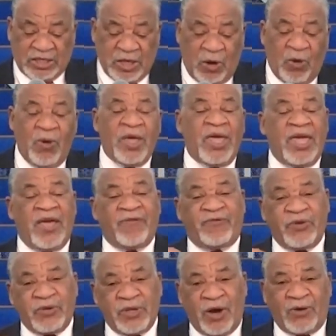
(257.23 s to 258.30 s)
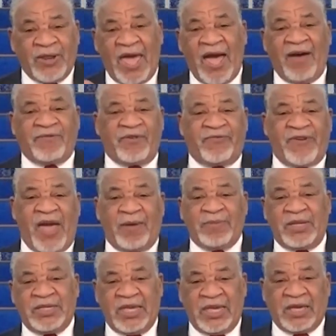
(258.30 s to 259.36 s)
So if you don't have a
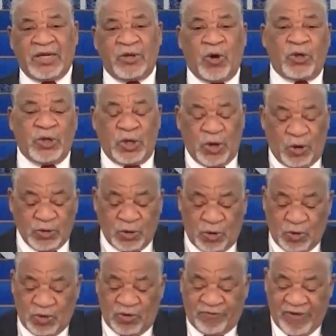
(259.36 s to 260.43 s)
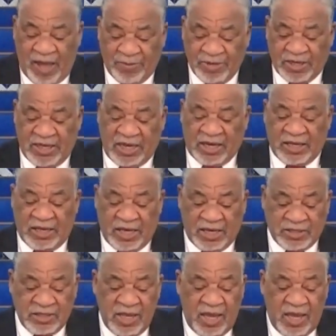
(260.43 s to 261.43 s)
family deacon, or you don't know who your family deacon is,